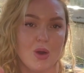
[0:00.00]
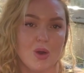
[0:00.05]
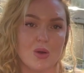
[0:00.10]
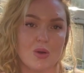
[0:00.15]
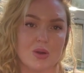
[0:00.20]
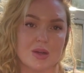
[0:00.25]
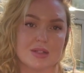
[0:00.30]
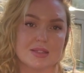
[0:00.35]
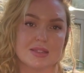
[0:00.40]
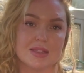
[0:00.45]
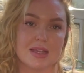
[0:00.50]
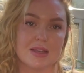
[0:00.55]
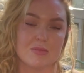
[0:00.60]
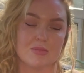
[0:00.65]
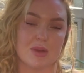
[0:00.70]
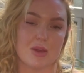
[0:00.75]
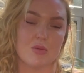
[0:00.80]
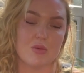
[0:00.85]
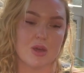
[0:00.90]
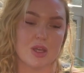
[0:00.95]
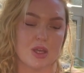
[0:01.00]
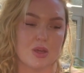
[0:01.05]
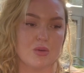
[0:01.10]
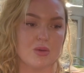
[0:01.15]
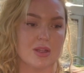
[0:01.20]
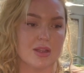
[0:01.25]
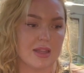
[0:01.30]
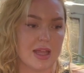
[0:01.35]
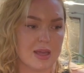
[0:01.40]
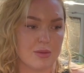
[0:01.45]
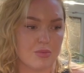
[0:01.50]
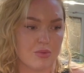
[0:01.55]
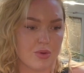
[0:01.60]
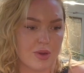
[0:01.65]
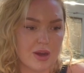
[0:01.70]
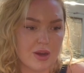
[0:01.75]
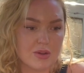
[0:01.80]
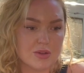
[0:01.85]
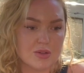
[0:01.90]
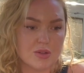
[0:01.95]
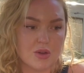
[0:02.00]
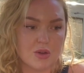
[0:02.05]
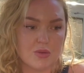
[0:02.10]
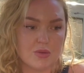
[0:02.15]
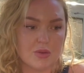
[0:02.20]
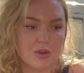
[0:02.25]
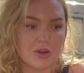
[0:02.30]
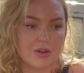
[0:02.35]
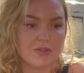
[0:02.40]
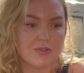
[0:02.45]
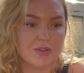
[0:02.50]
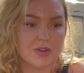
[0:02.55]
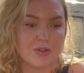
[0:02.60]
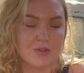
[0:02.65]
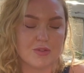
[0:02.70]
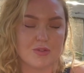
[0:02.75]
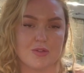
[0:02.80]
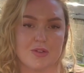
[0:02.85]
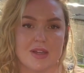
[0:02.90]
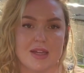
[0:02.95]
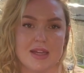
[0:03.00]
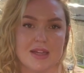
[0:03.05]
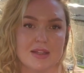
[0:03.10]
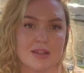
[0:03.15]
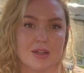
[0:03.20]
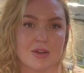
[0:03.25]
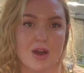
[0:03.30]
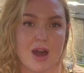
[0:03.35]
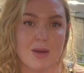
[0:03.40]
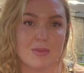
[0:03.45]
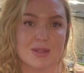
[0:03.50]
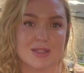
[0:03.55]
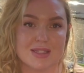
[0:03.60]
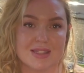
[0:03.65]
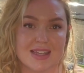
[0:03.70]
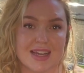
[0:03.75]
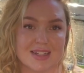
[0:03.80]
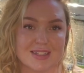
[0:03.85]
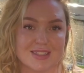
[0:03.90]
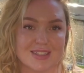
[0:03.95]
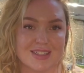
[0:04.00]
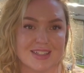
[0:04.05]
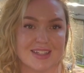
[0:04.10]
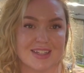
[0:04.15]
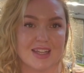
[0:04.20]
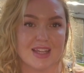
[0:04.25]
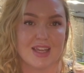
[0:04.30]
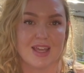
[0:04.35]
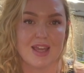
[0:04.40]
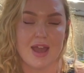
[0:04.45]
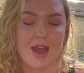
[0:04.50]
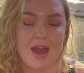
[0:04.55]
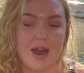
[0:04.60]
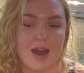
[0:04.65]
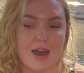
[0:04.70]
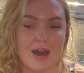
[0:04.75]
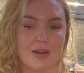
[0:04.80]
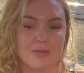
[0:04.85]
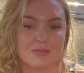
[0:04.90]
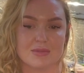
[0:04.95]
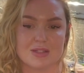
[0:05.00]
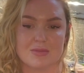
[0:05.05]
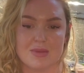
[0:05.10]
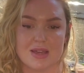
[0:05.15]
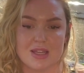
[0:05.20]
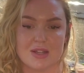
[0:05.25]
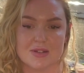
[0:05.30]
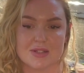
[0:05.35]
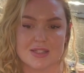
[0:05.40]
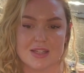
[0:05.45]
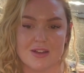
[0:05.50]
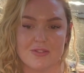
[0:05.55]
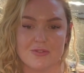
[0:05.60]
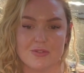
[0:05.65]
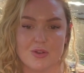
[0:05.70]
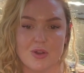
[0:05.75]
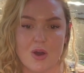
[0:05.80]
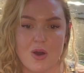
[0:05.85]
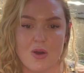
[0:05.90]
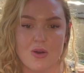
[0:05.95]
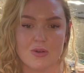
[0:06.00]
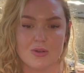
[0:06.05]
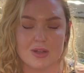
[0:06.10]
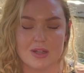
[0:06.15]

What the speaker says: or send me what you would like prayers over, feel free in the comments section to make yourself known.